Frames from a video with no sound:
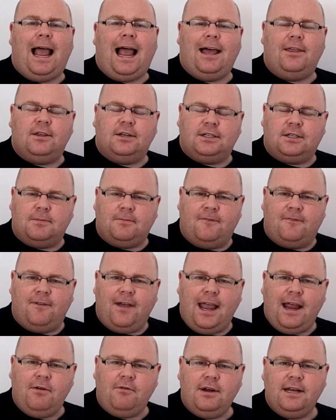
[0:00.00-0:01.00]
And there's some
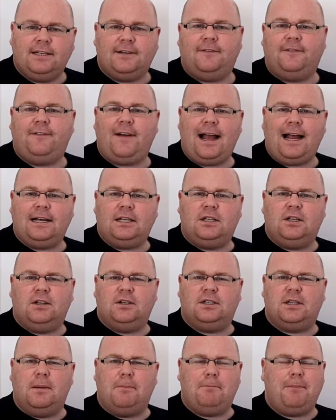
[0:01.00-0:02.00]
various
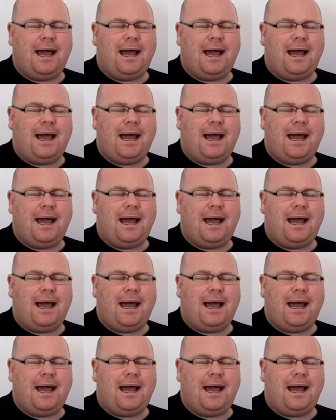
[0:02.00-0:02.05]
factors that